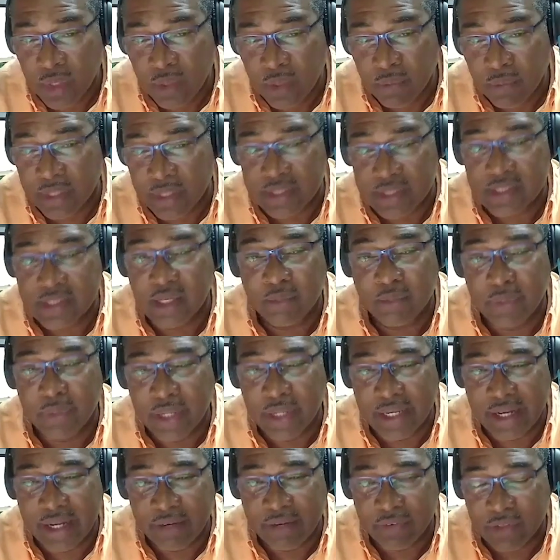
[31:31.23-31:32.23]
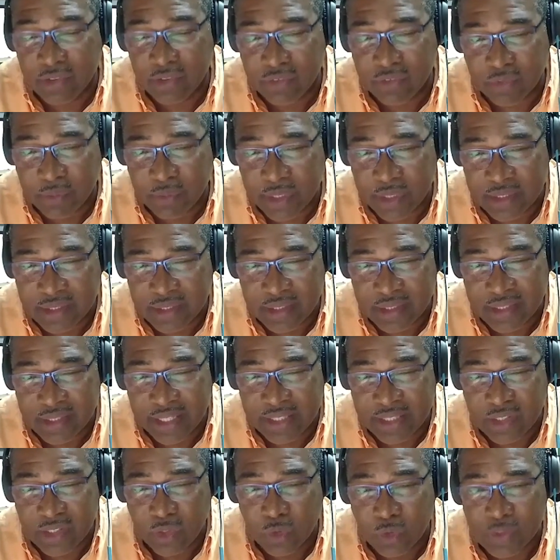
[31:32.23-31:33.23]
well, they stopped bringing Africans from
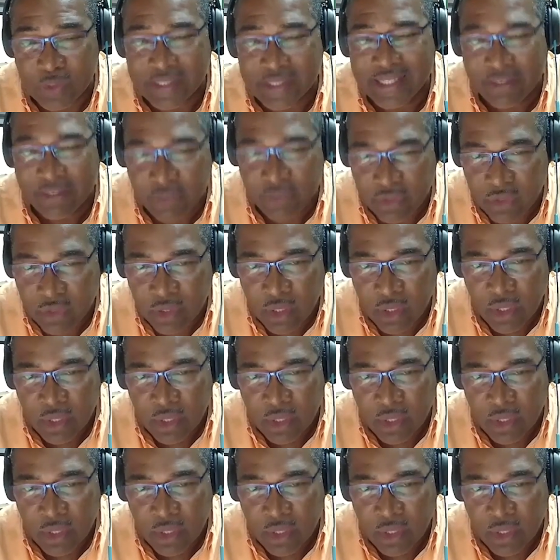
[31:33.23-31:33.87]
1807.